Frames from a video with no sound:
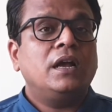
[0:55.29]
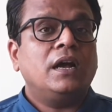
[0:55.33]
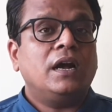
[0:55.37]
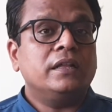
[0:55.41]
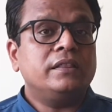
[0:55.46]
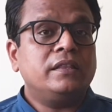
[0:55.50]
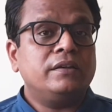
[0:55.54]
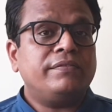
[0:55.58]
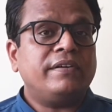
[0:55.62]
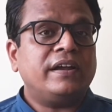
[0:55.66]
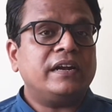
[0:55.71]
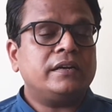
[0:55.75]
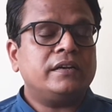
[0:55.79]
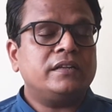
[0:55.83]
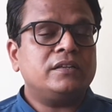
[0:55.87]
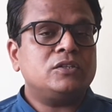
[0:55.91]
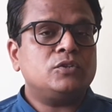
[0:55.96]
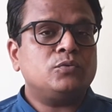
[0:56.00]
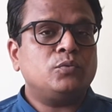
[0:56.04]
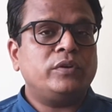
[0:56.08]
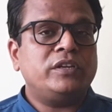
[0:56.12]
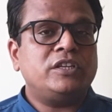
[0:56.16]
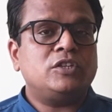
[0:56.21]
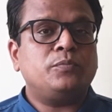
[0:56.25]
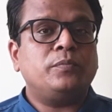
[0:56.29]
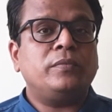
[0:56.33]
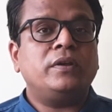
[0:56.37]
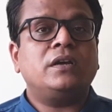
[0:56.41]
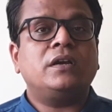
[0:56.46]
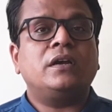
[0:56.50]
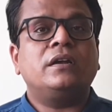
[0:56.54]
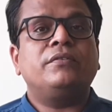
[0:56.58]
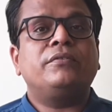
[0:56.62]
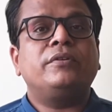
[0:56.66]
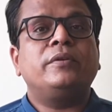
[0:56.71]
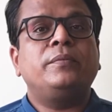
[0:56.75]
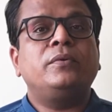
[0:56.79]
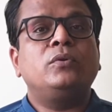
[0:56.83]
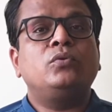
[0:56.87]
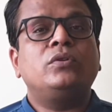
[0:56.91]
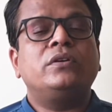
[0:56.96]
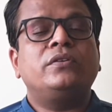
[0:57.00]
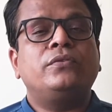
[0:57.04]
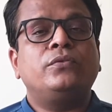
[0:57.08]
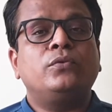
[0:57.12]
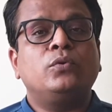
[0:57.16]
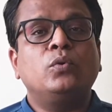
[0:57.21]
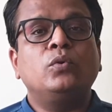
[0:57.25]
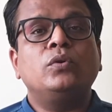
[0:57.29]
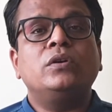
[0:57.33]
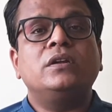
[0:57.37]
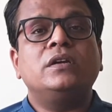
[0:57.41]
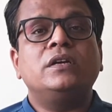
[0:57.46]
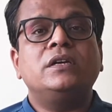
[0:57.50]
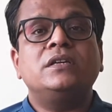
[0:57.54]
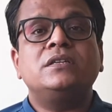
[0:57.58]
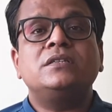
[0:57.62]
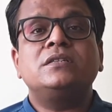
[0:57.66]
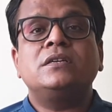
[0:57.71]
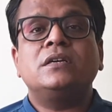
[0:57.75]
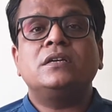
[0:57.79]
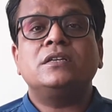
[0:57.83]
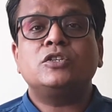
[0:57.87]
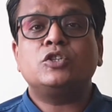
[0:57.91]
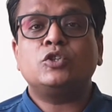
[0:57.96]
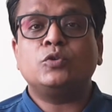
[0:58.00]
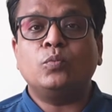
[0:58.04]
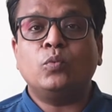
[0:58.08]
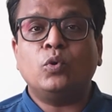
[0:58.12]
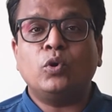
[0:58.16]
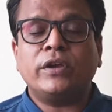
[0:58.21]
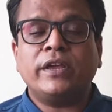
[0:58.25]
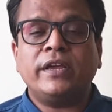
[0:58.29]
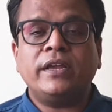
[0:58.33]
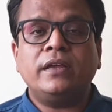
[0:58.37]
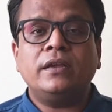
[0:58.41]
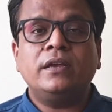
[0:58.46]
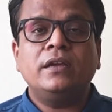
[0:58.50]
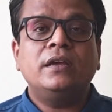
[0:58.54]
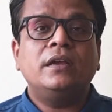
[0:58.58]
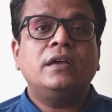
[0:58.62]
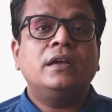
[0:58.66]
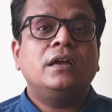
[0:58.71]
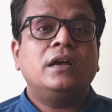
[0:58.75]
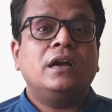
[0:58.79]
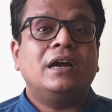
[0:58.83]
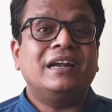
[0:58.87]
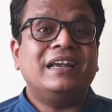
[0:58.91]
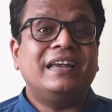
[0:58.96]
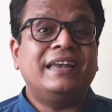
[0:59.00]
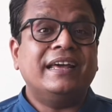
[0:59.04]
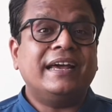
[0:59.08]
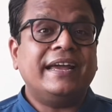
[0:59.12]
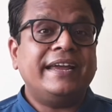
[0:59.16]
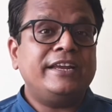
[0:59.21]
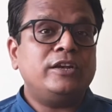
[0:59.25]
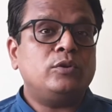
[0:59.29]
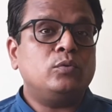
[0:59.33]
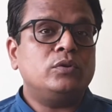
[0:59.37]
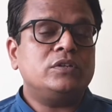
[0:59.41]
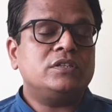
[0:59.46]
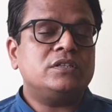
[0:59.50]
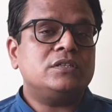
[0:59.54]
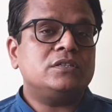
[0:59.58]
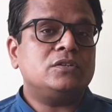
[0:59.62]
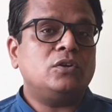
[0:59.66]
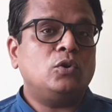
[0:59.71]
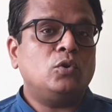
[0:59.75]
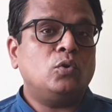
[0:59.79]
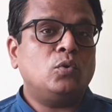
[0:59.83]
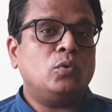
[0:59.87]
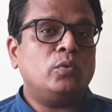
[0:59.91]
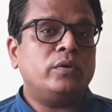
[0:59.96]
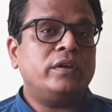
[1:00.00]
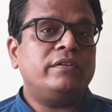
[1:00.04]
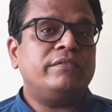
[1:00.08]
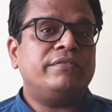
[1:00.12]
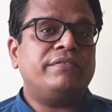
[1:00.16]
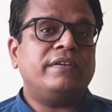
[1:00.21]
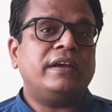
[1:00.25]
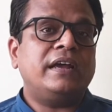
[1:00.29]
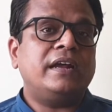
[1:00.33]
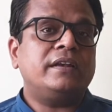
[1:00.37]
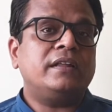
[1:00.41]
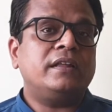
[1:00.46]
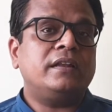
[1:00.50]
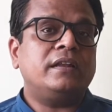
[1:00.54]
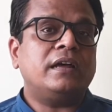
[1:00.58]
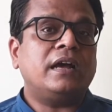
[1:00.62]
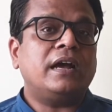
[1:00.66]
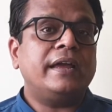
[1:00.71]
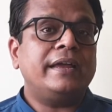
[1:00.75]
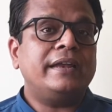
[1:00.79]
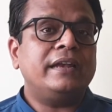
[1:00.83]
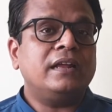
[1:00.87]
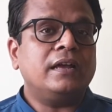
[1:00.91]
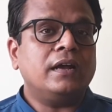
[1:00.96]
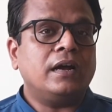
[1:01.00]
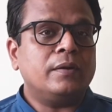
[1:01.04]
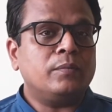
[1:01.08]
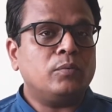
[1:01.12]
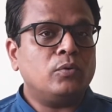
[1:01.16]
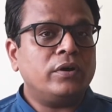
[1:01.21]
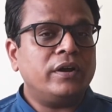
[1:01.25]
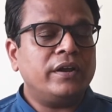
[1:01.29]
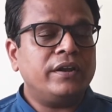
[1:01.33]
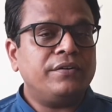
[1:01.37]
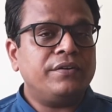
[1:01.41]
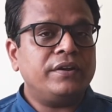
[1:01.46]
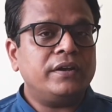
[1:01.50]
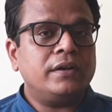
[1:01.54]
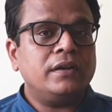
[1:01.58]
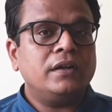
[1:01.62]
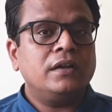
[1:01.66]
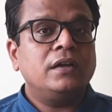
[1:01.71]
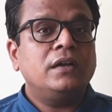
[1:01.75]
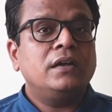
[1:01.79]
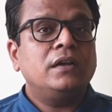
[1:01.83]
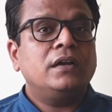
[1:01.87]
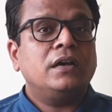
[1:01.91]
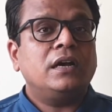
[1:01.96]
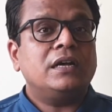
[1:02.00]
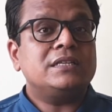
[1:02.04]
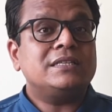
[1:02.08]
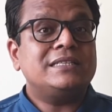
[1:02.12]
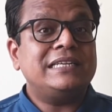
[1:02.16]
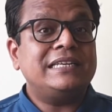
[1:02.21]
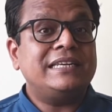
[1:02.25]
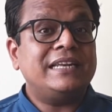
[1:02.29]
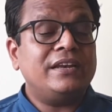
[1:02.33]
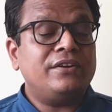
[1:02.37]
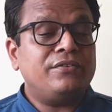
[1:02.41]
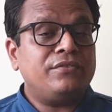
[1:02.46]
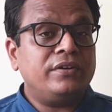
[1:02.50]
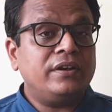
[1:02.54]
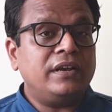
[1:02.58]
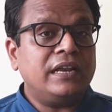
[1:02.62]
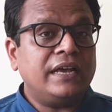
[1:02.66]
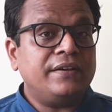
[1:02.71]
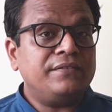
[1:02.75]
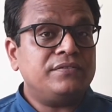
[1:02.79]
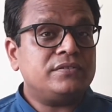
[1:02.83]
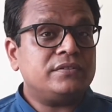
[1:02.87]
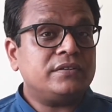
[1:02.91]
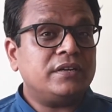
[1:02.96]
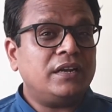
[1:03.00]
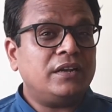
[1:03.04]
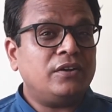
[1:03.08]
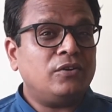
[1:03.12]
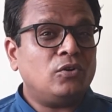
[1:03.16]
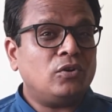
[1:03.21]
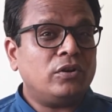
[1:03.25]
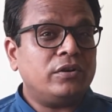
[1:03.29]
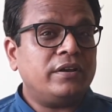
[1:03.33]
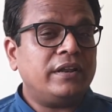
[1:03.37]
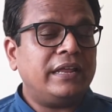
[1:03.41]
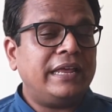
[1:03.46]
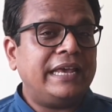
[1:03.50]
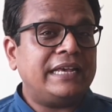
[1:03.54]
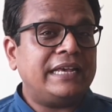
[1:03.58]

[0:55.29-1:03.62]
Other factors which may contribute a role is smoking, a diet which is low in fat and high in carbohydrate, a sedentary lifestyle, not